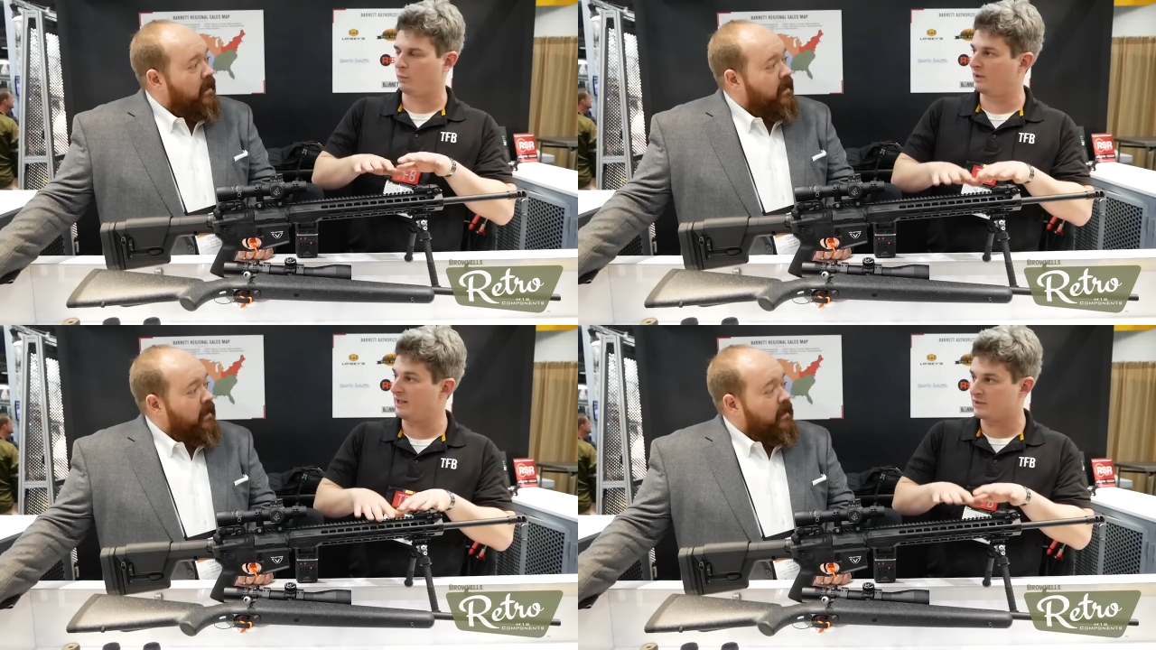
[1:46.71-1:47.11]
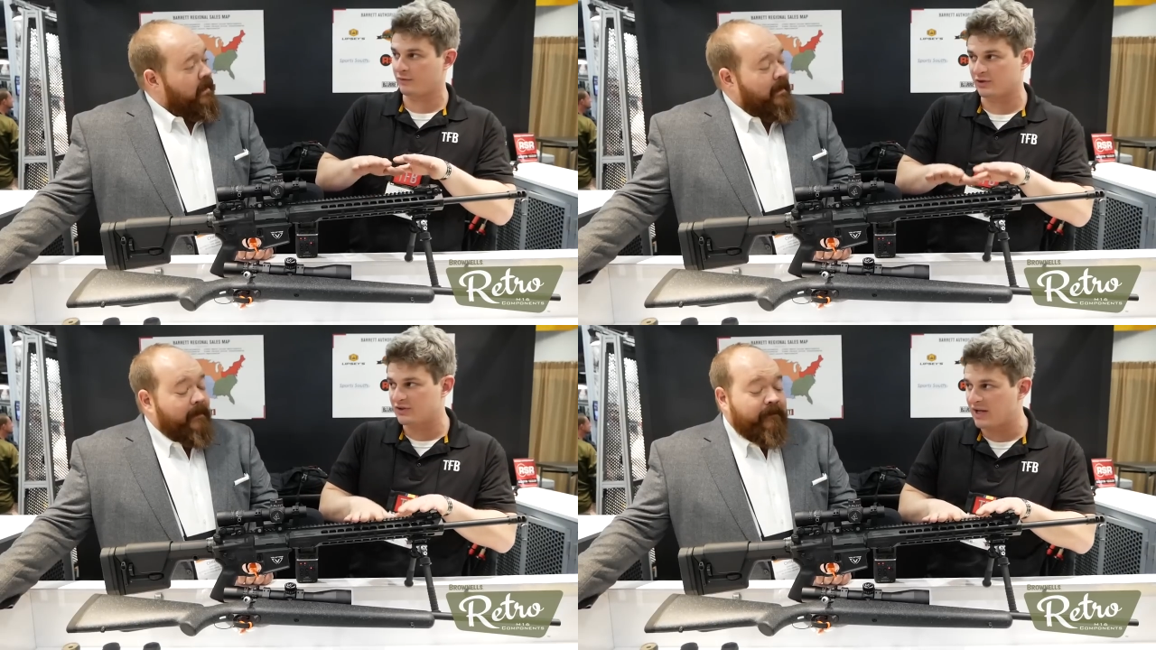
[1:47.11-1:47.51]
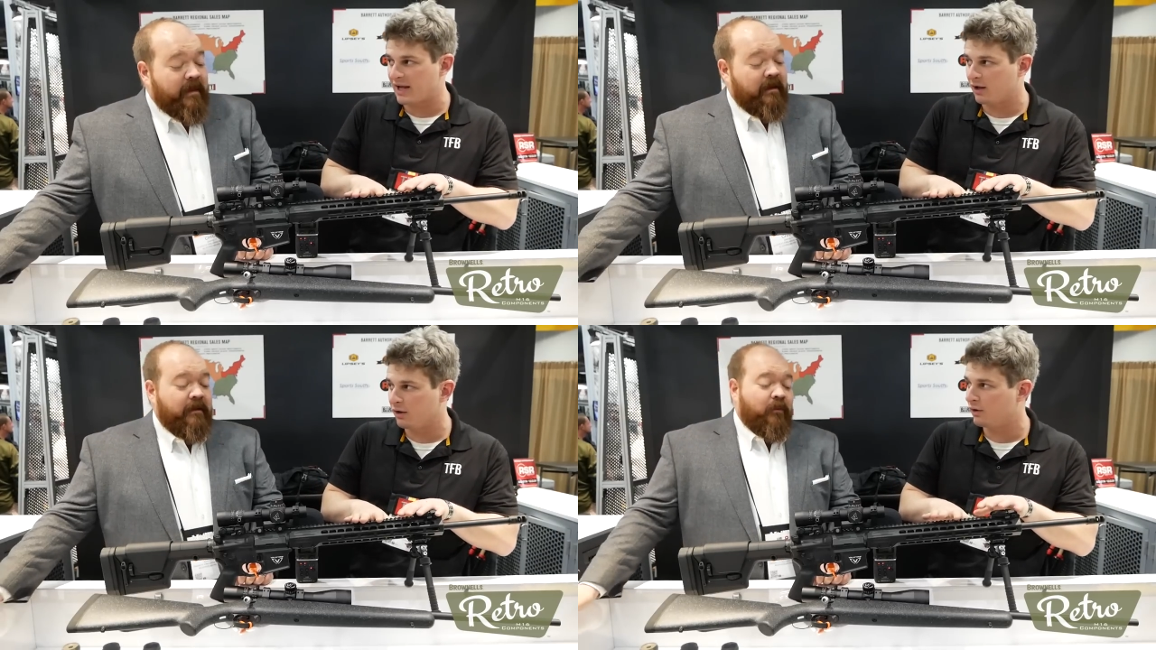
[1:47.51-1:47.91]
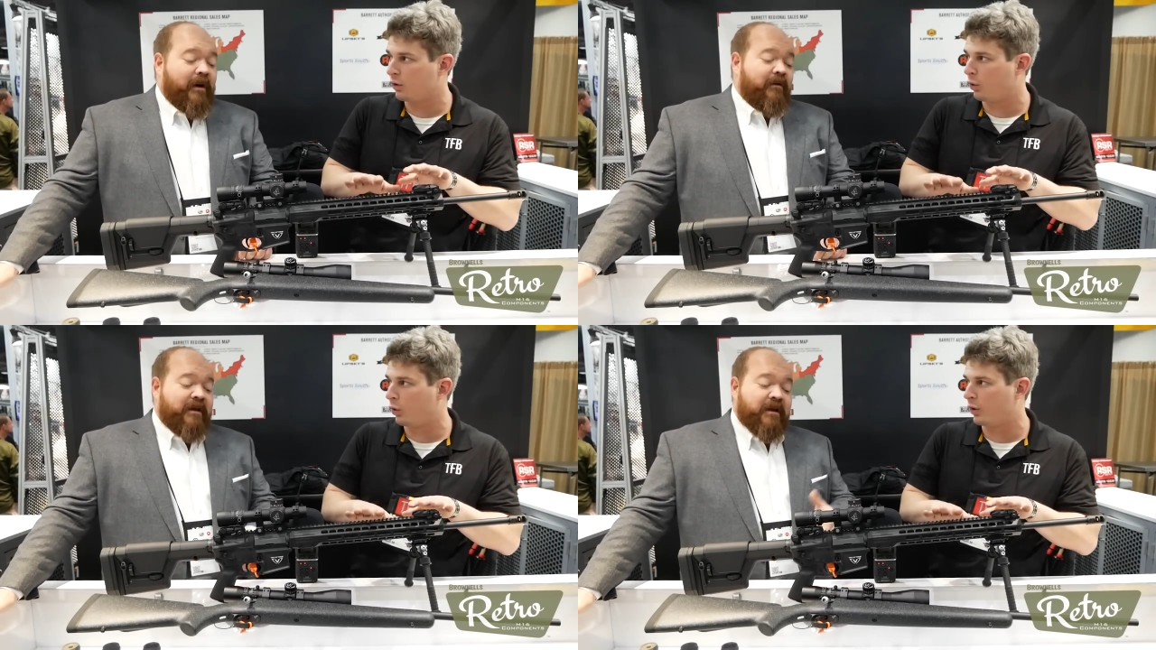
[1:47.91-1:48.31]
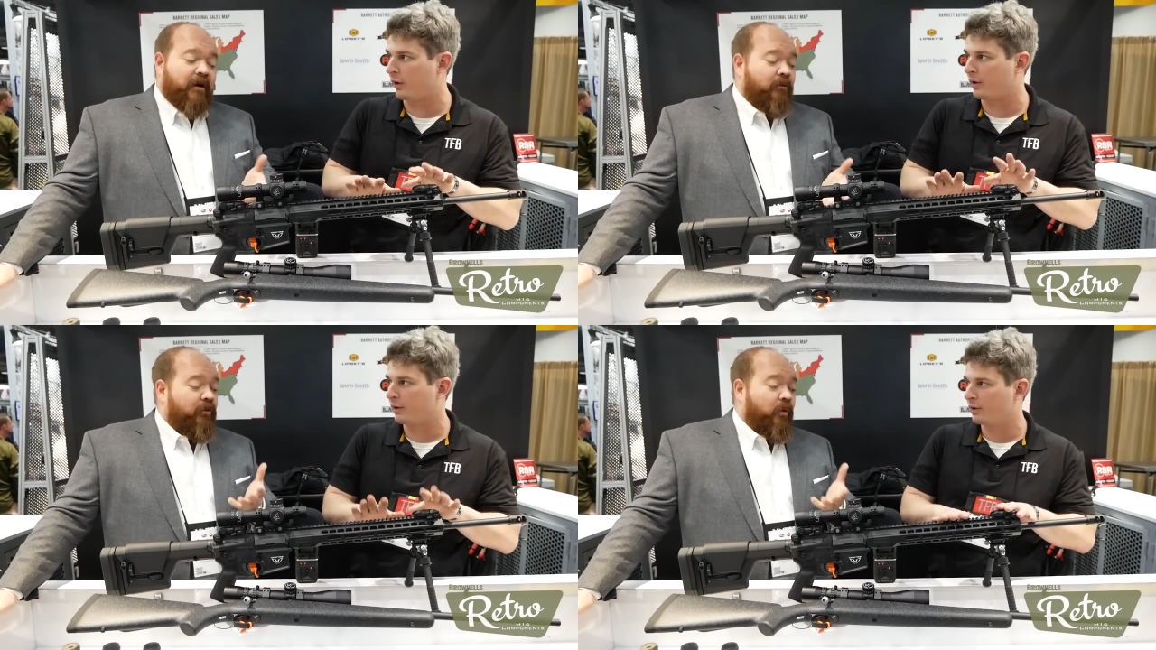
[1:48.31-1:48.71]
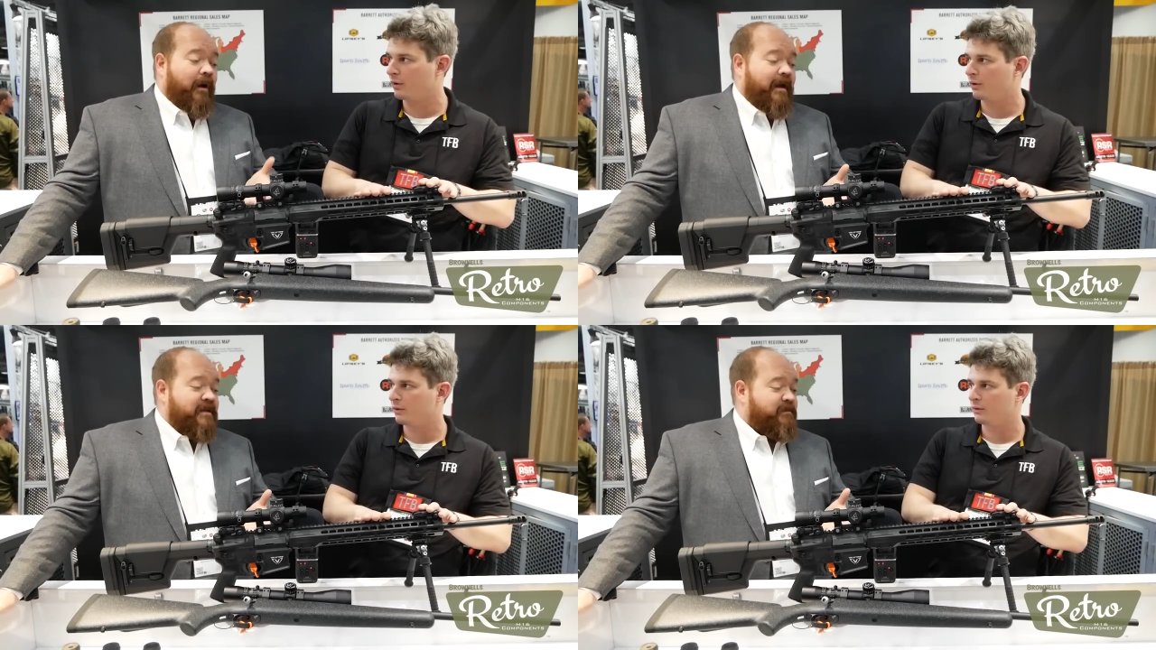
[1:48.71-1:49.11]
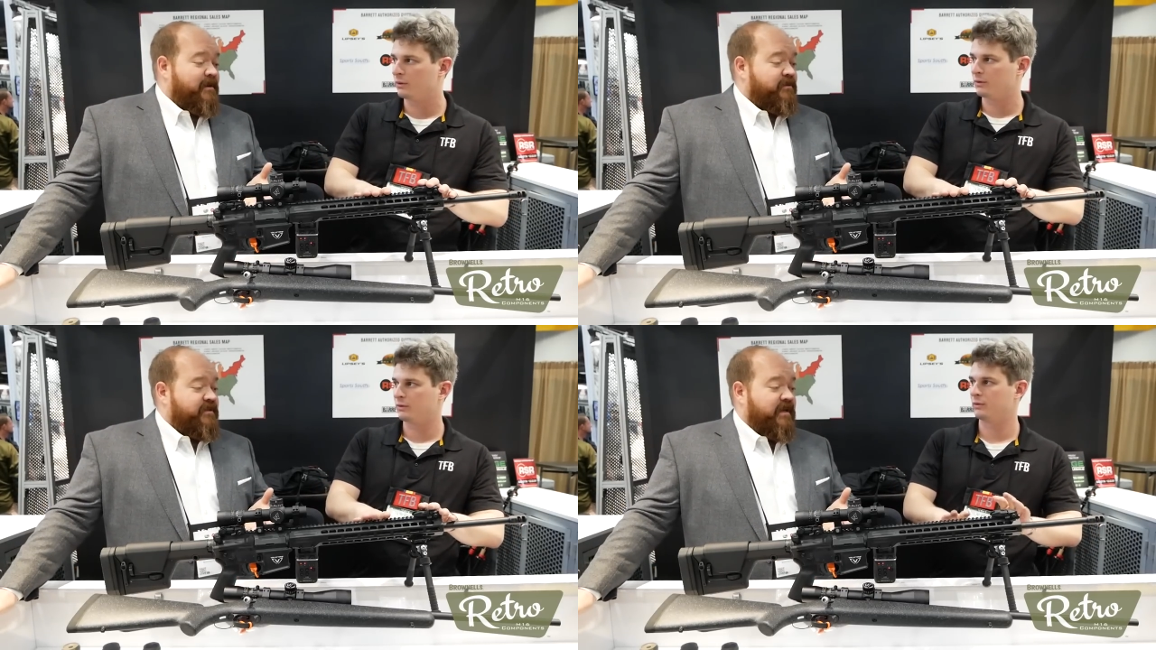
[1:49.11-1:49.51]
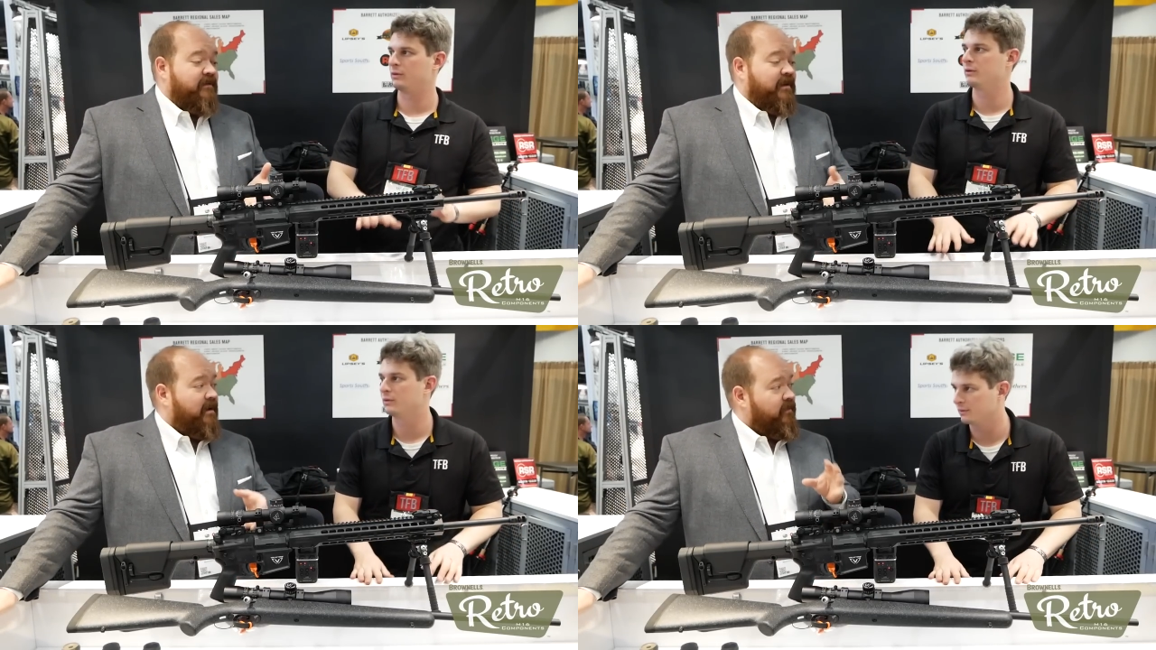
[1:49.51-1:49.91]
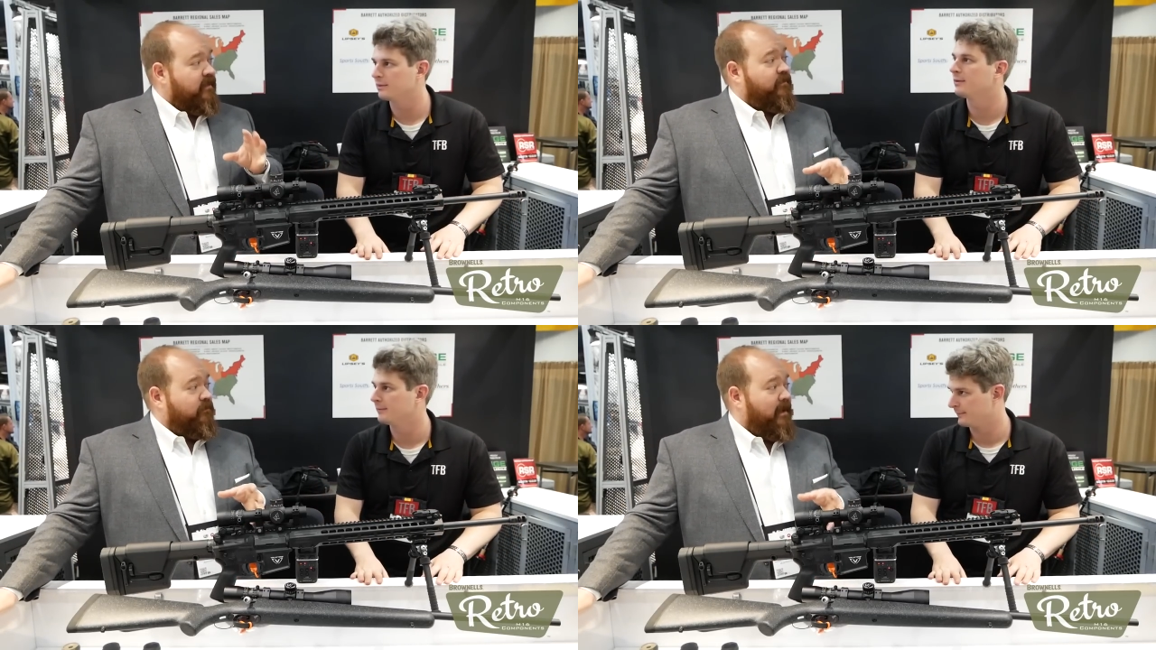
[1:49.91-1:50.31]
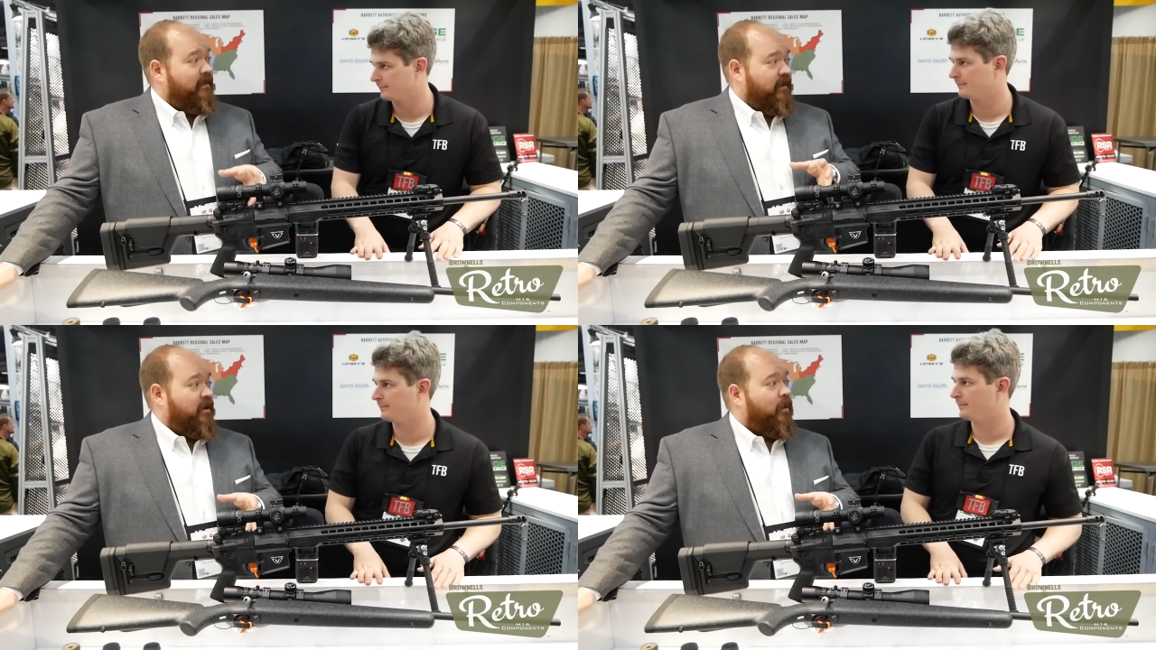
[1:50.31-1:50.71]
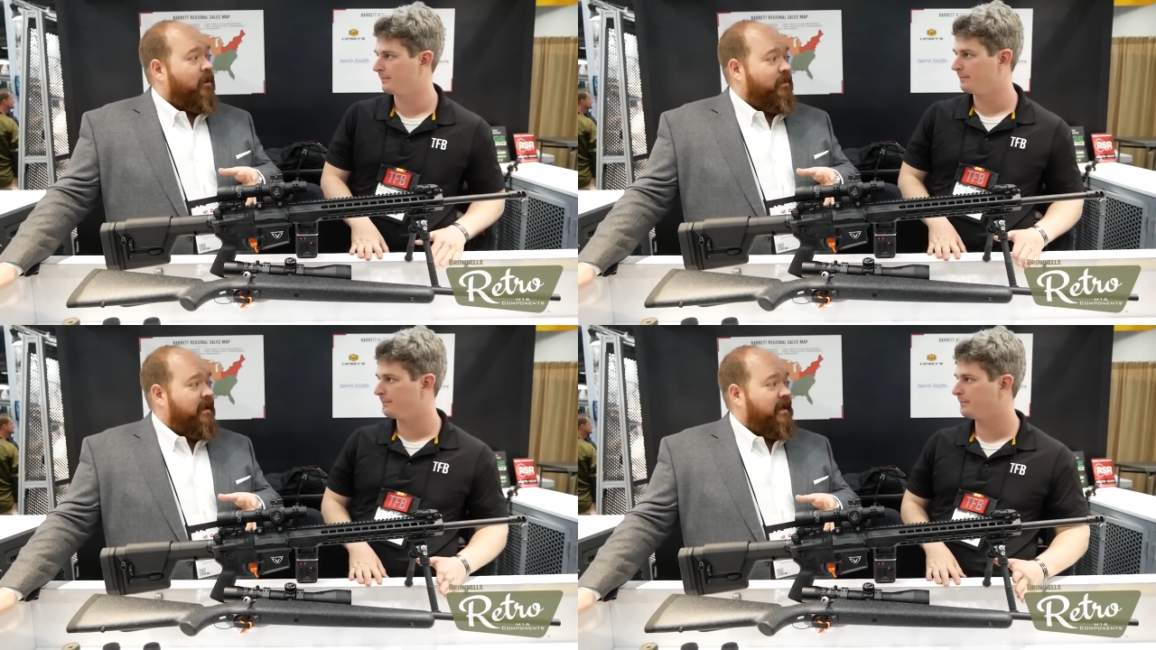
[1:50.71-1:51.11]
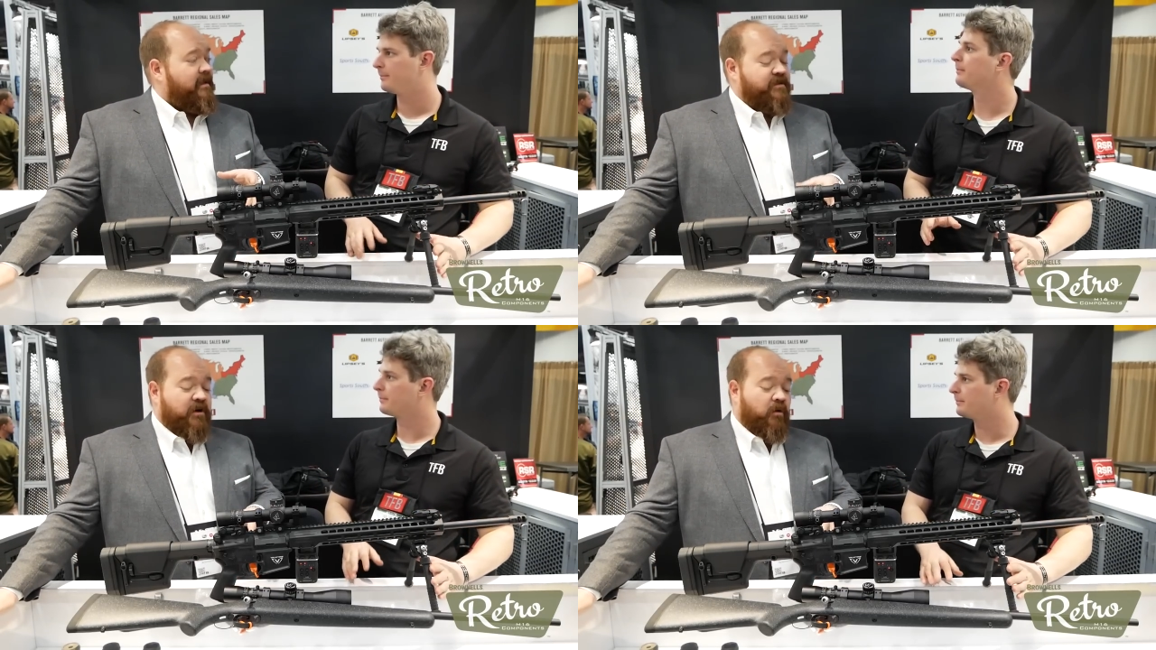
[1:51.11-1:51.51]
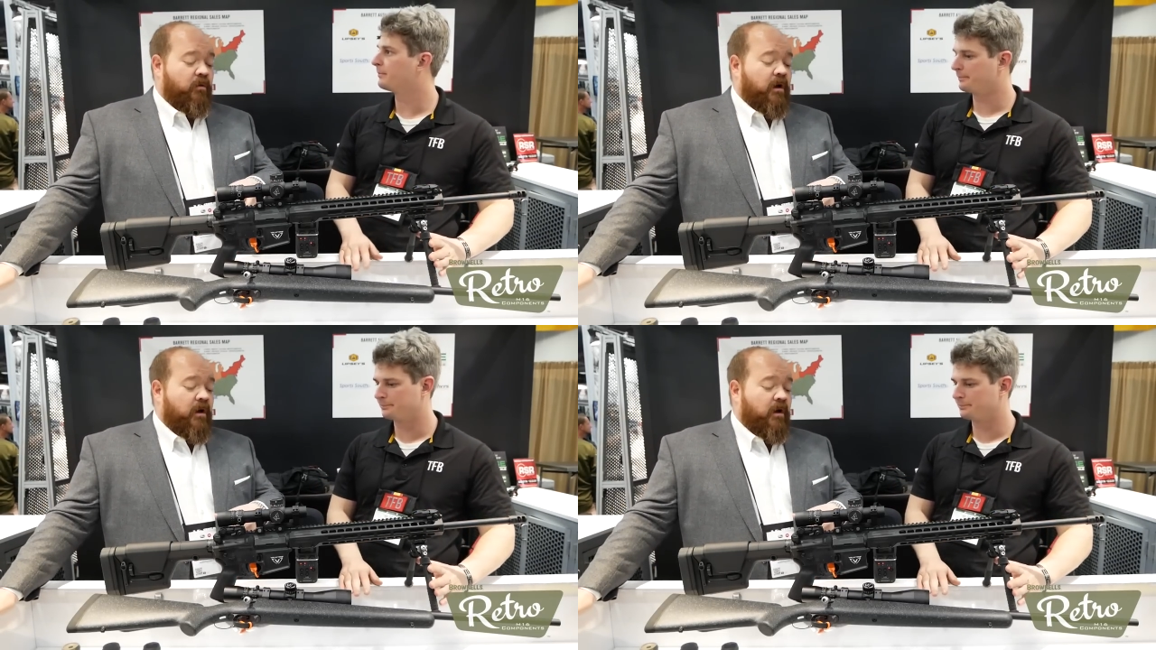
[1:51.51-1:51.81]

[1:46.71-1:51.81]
Speaker 1: released for sale? Well, you know, the way it's been received here, this may very well be. So